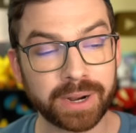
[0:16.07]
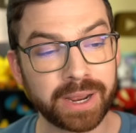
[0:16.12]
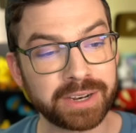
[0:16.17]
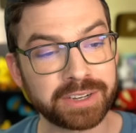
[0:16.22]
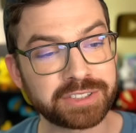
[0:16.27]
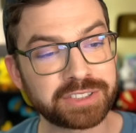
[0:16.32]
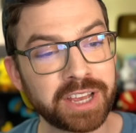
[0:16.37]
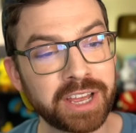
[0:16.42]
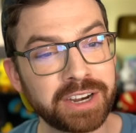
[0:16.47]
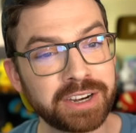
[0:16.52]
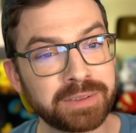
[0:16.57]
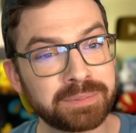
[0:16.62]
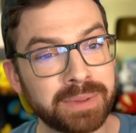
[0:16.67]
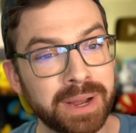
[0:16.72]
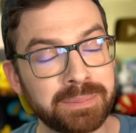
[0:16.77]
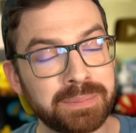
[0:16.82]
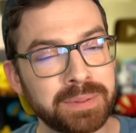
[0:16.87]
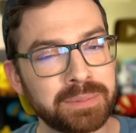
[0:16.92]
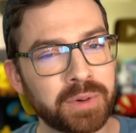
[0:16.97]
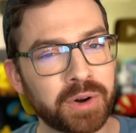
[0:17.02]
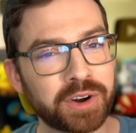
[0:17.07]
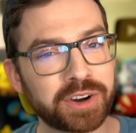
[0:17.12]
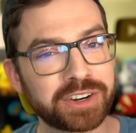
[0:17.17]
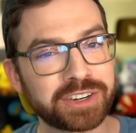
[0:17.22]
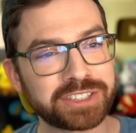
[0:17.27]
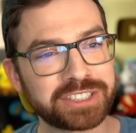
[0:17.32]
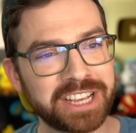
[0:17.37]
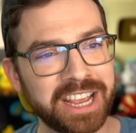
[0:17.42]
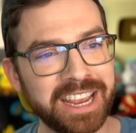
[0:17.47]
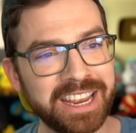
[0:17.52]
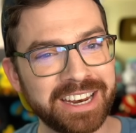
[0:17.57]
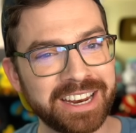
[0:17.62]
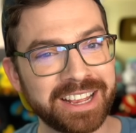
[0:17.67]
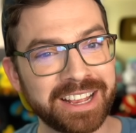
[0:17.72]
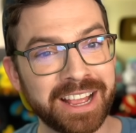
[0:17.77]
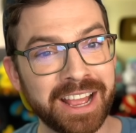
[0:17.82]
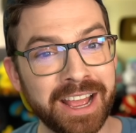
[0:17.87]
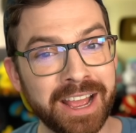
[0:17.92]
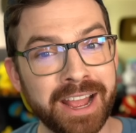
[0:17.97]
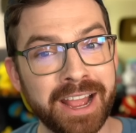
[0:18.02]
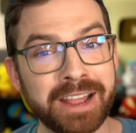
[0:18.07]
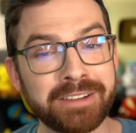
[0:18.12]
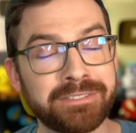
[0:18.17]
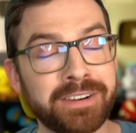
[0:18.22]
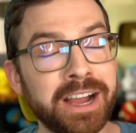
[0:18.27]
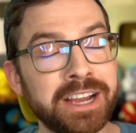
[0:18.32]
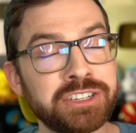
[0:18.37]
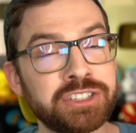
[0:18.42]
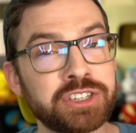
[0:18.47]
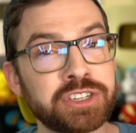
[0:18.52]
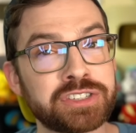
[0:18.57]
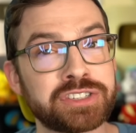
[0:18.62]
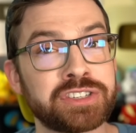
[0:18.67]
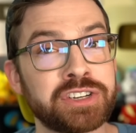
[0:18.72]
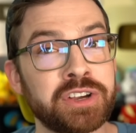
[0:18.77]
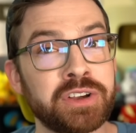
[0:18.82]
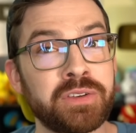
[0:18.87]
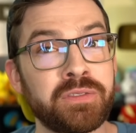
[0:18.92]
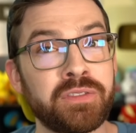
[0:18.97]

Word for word: I decided it might be more entertaining if I just